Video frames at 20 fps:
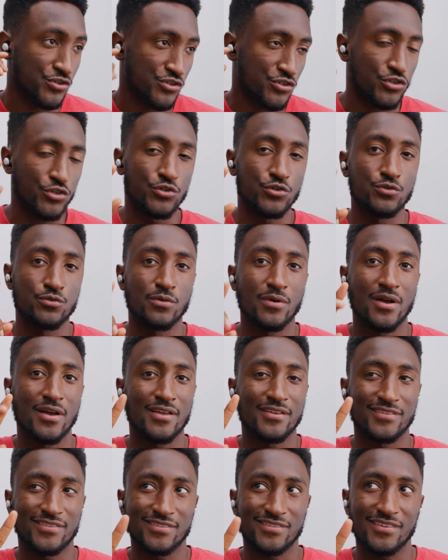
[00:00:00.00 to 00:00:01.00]
just two
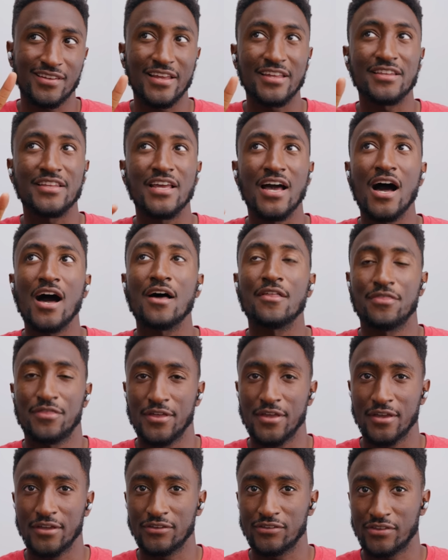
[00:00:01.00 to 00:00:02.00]
slightly odd
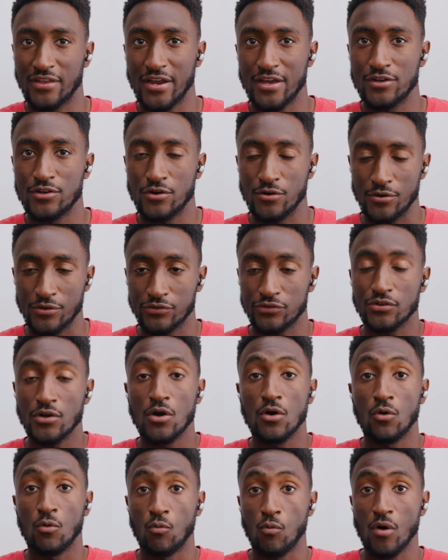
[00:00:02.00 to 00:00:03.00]
things that I noticed.
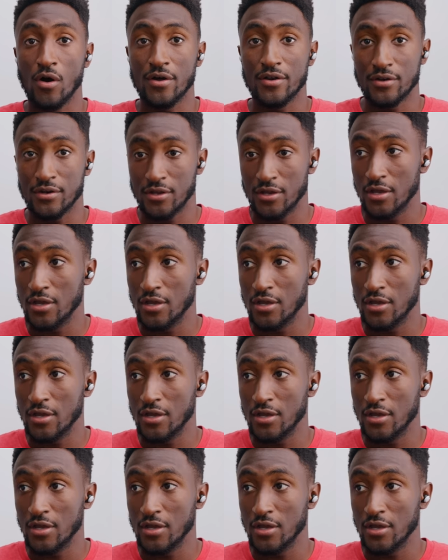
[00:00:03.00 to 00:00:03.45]
One,